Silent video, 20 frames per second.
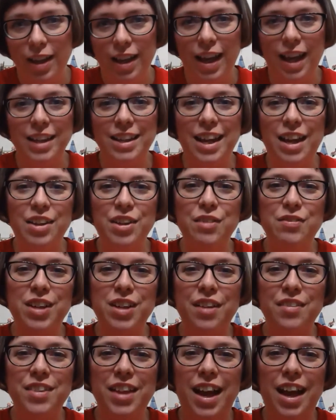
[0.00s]
And now you've
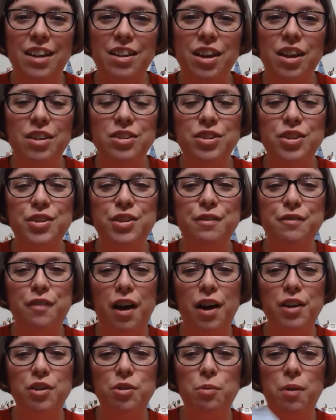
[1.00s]
done that, do the
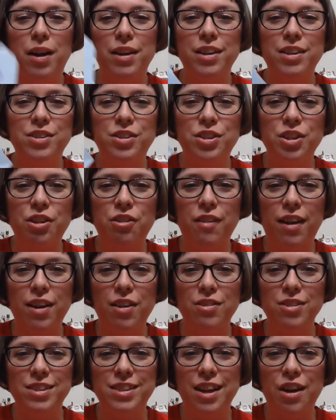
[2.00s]
final one to create
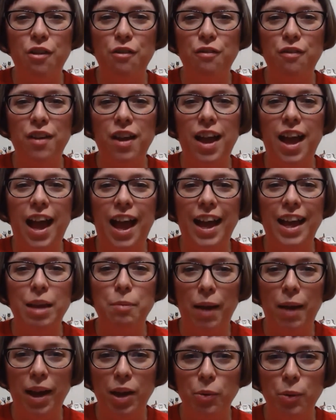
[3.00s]
yourself a
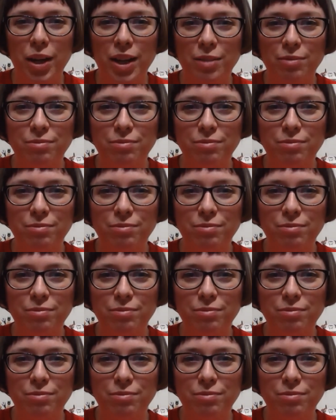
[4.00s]
penguin.